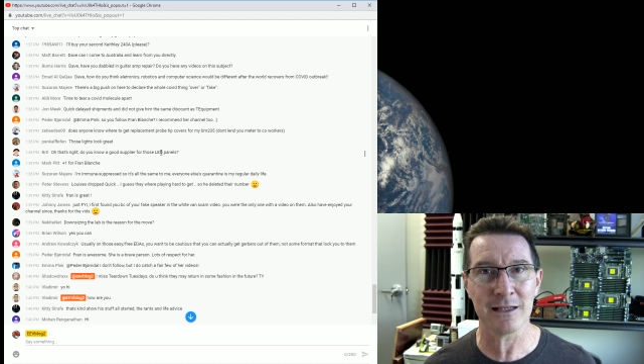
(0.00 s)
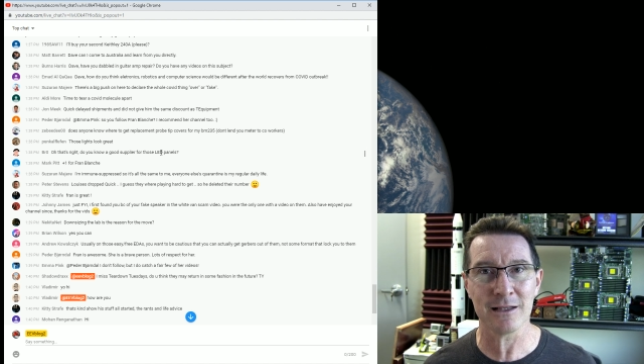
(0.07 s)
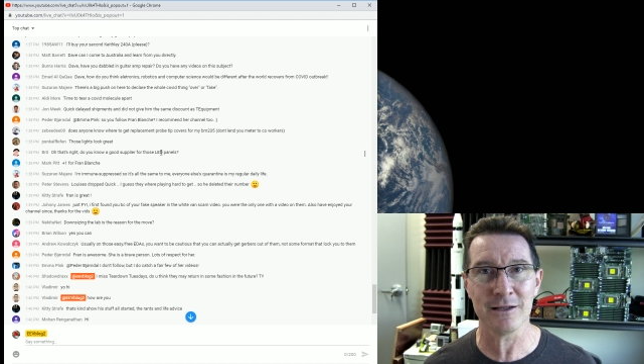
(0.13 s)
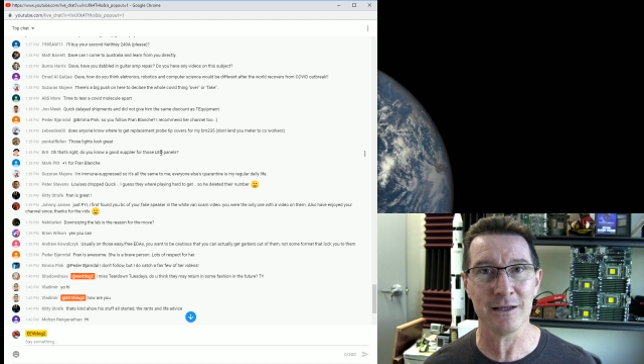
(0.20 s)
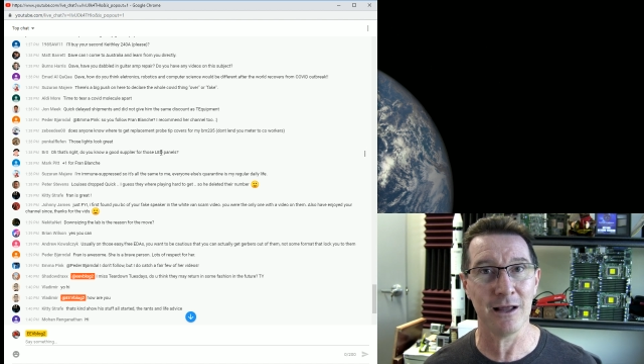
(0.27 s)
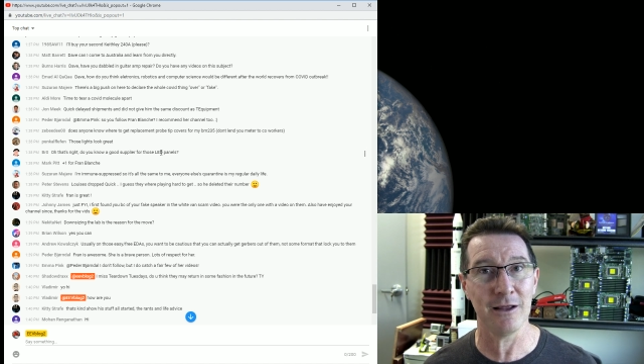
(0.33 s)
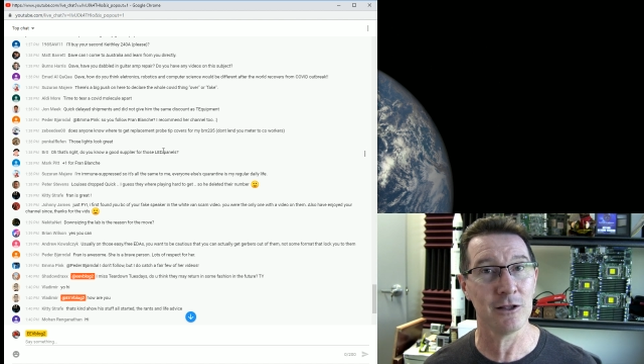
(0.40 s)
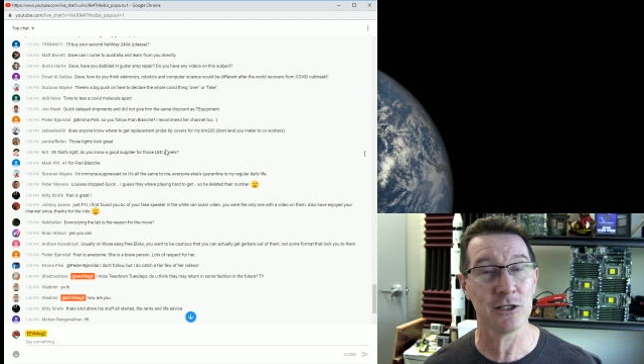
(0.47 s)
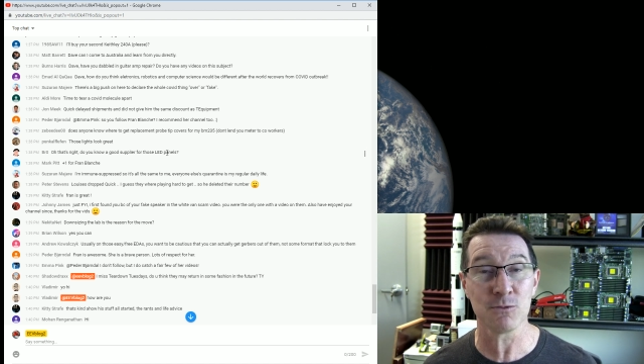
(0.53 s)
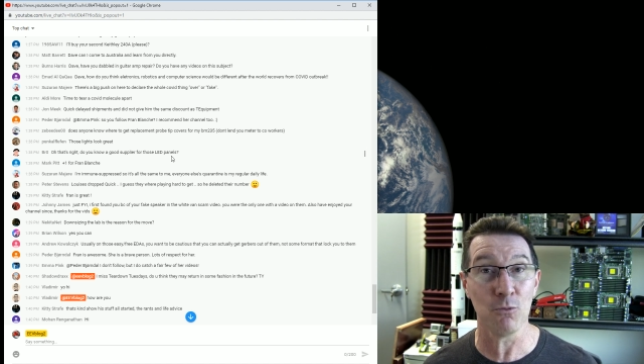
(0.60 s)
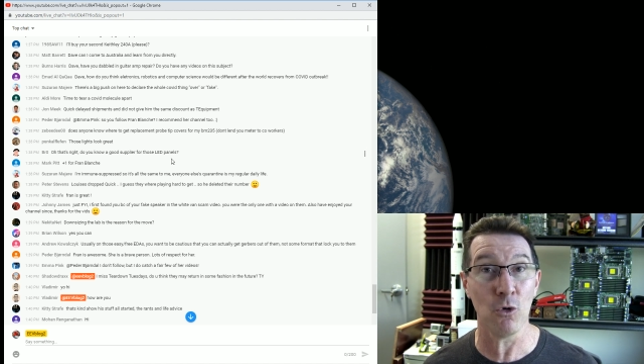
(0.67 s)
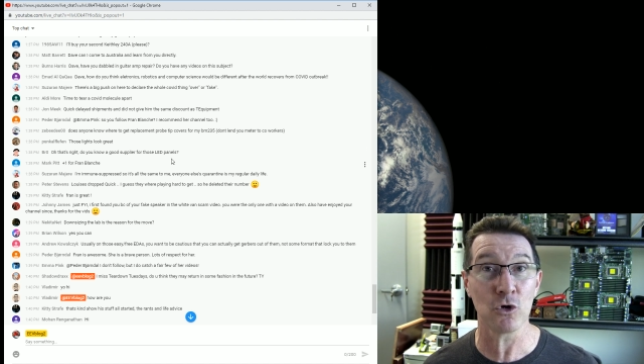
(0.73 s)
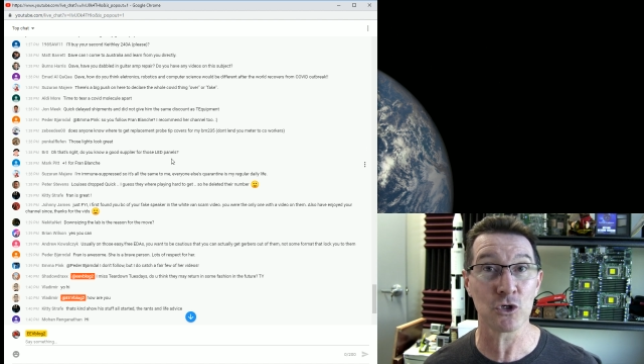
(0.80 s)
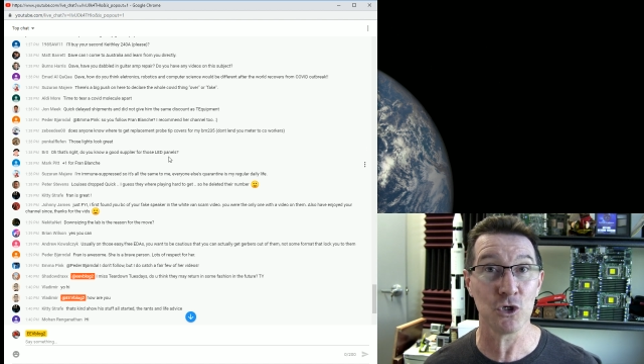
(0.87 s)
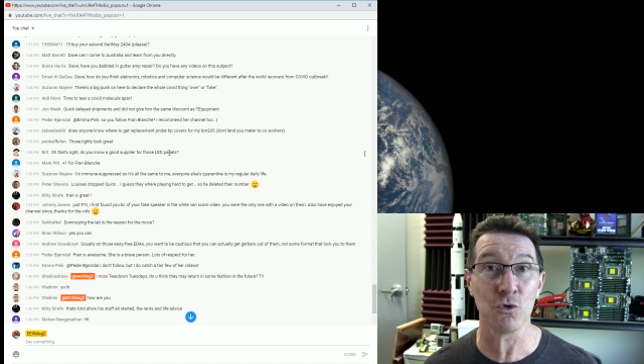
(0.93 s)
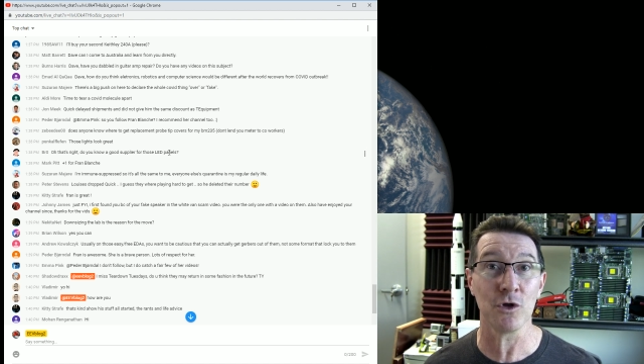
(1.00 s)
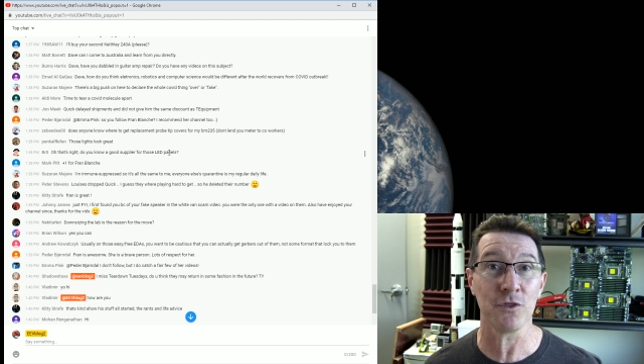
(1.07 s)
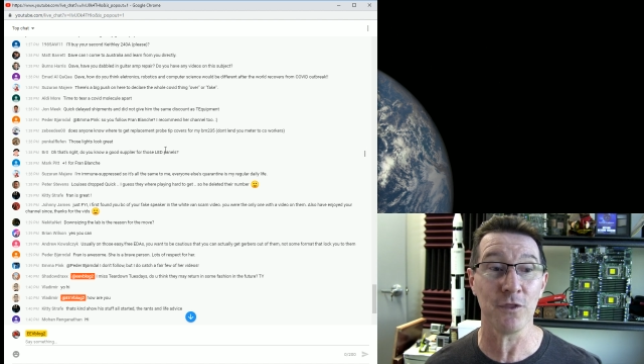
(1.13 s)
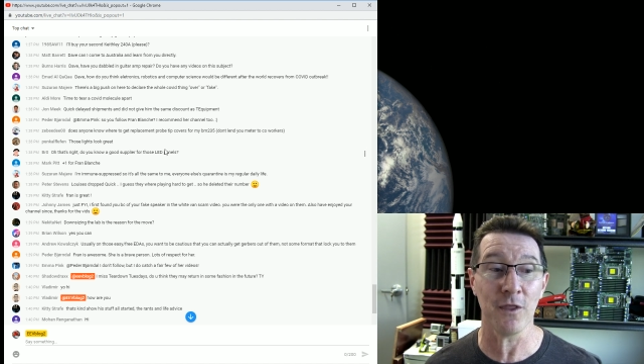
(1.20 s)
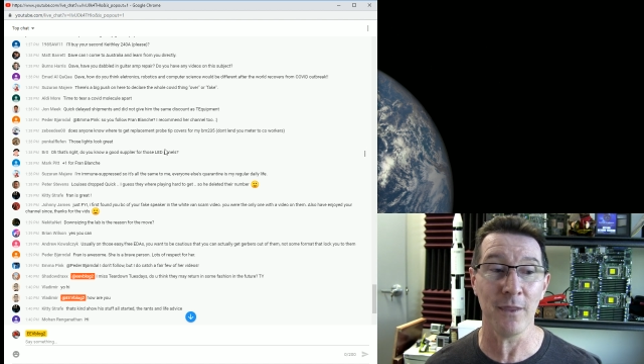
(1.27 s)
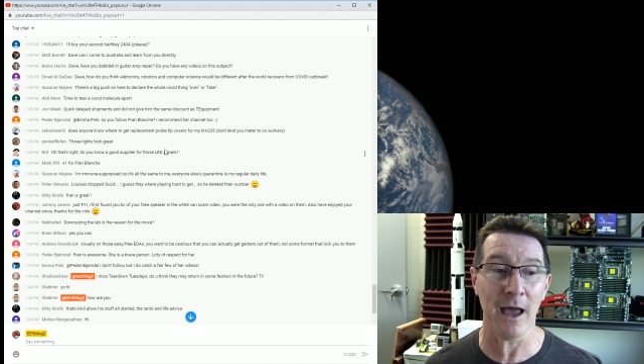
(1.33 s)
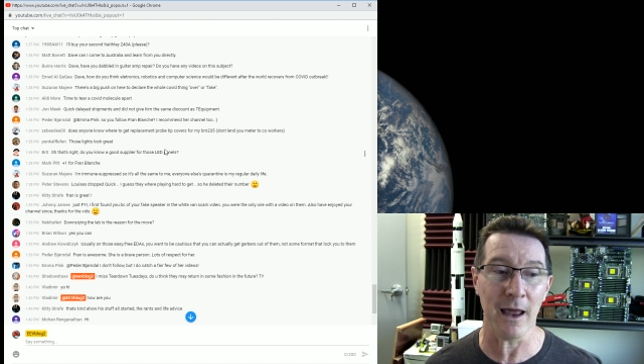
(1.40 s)
There's more to it
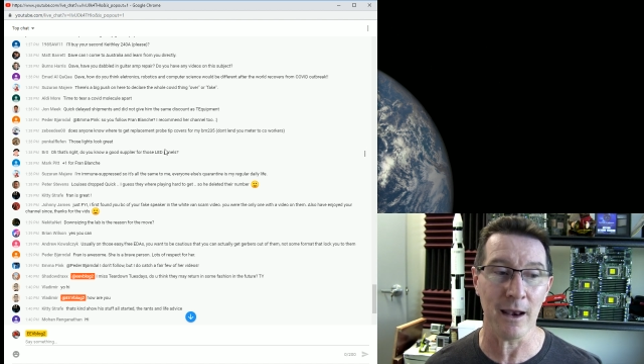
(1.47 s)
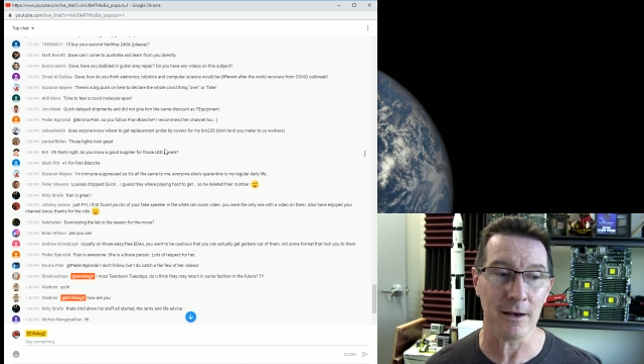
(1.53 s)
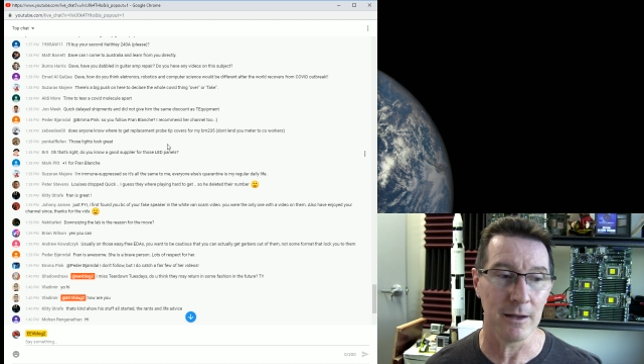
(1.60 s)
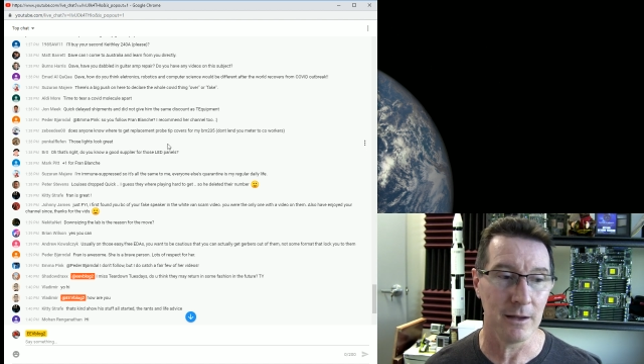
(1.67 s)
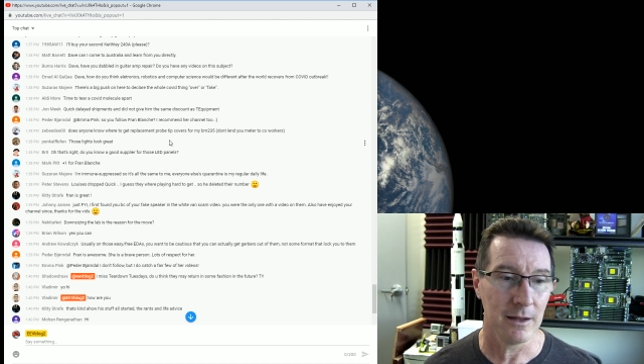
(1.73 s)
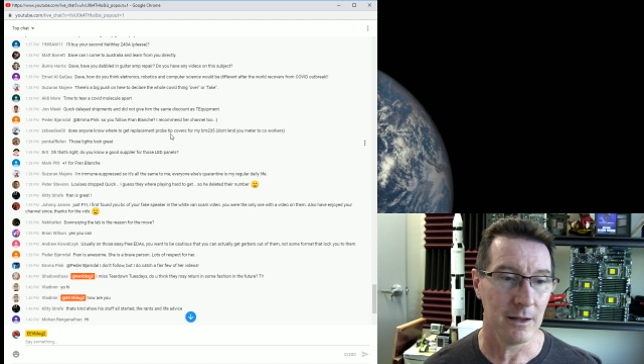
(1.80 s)
than that.